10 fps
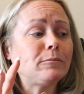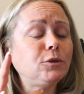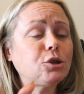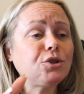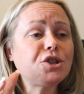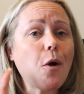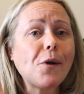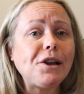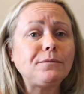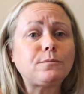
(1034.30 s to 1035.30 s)
you can still
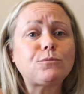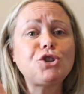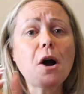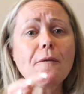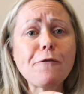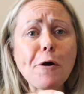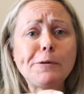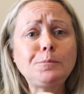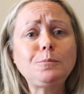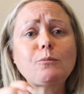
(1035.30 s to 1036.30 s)
eat junk
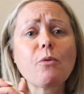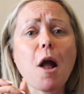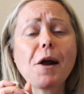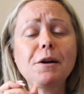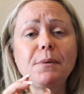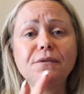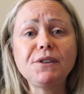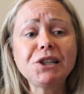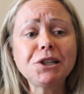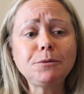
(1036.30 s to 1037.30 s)
food. It can be
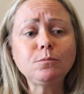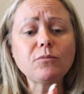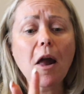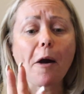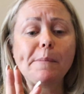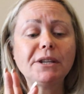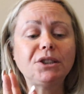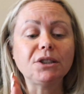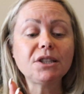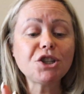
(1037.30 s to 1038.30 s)
vegan. It can be
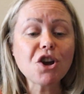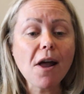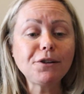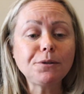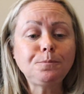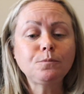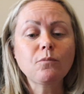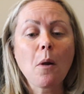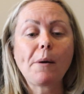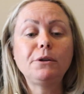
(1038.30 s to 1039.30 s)
delicious.
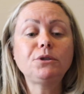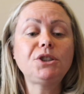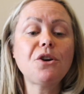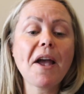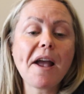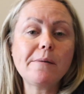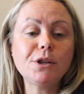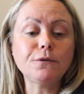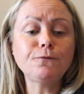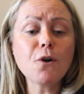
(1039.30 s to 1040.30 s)
You can still hang out with
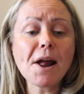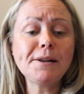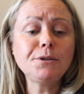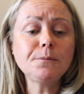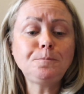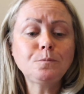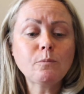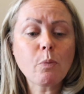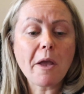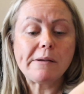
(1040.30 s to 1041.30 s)
your friends.
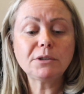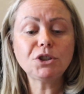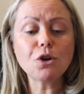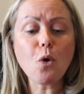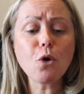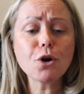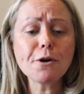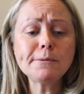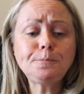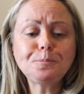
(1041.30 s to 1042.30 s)
You can still
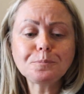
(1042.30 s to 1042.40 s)
order.